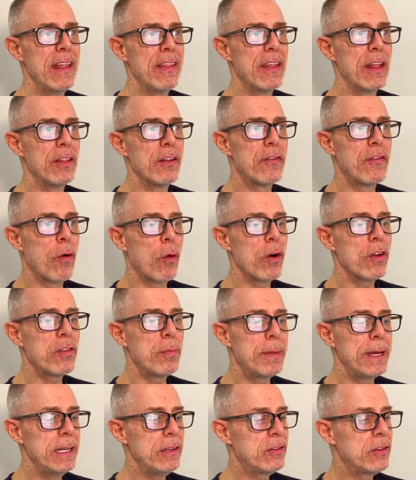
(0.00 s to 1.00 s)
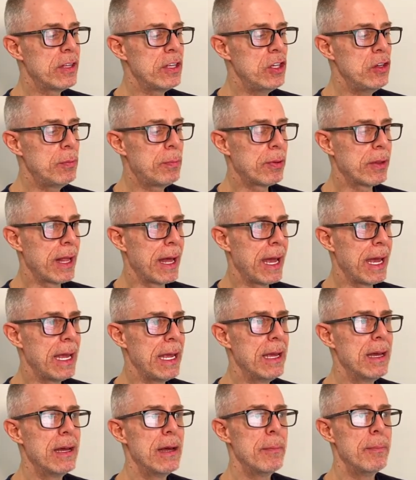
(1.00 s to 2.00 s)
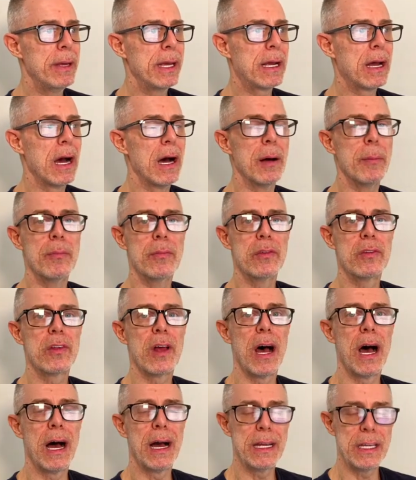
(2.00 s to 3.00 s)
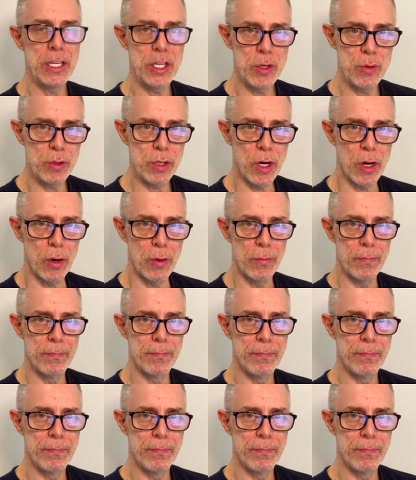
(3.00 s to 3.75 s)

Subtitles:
then the 4th piece that you play becomes a Yugo.